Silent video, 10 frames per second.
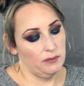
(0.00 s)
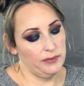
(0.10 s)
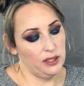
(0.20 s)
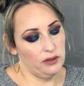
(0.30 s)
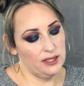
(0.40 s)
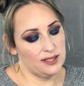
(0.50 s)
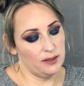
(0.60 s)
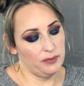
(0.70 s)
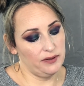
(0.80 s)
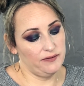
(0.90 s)
Beauty
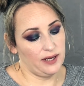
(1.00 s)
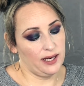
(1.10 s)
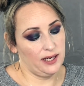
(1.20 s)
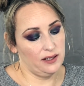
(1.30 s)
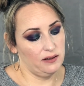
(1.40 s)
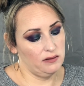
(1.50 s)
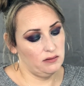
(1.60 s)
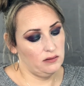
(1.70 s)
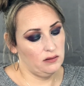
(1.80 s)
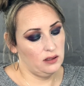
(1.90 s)
Simplified
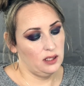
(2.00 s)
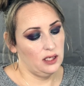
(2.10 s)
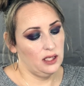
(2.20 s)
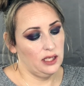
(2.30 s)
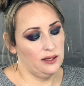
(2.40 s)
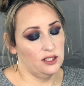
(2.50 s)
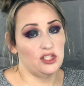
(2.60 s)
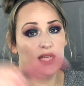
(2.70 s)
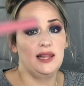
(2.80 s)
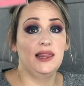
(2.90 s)
in the
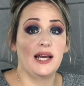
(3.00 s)
shade